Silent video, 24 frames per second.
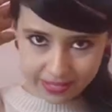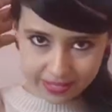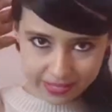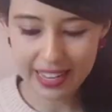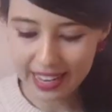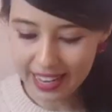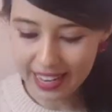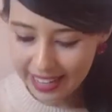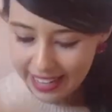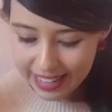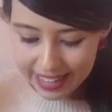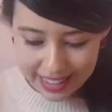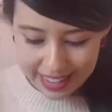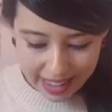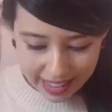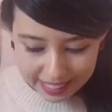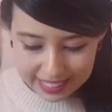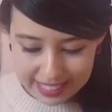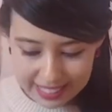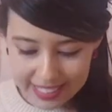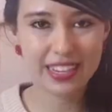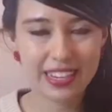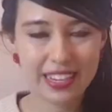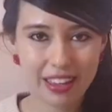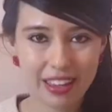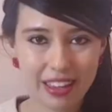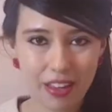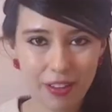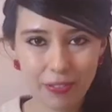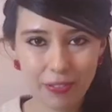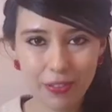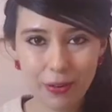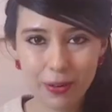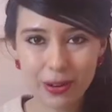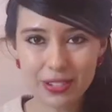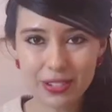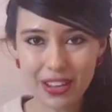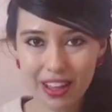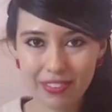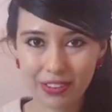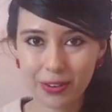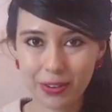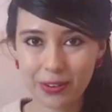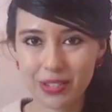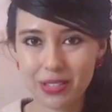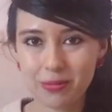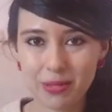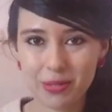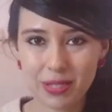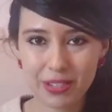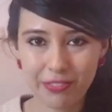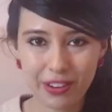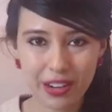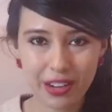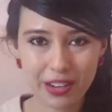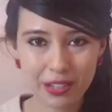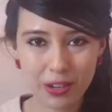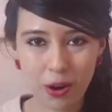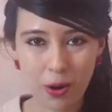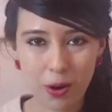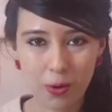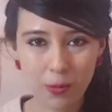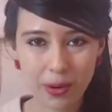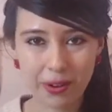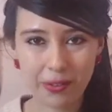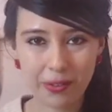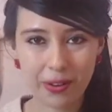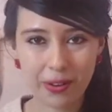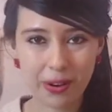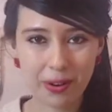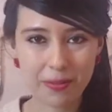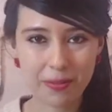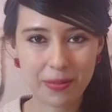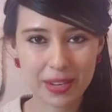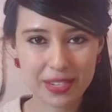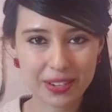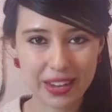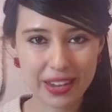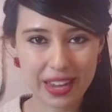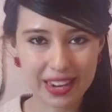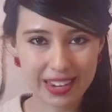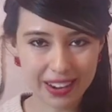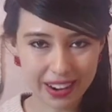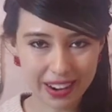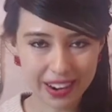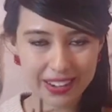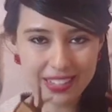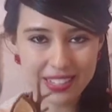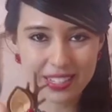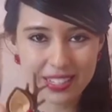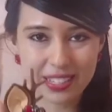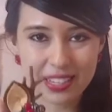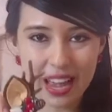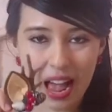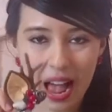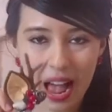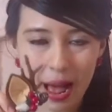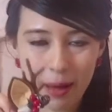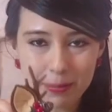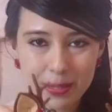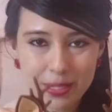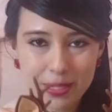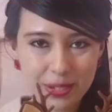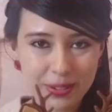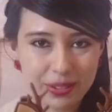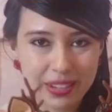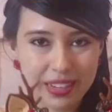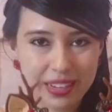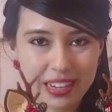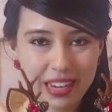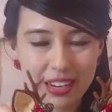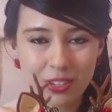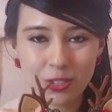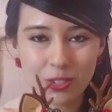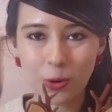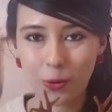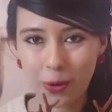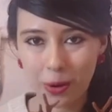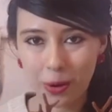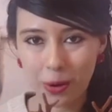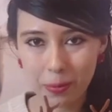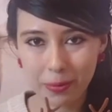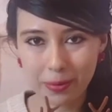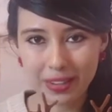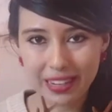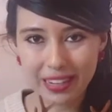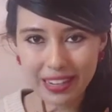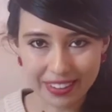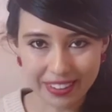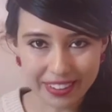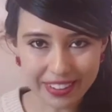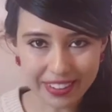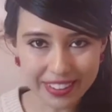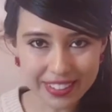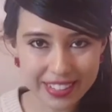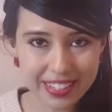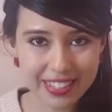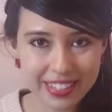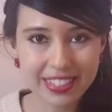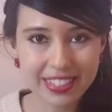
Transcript: Next, if you want to have a Christmassy feel at home, what I recommend you get are these absolutely adorable ears.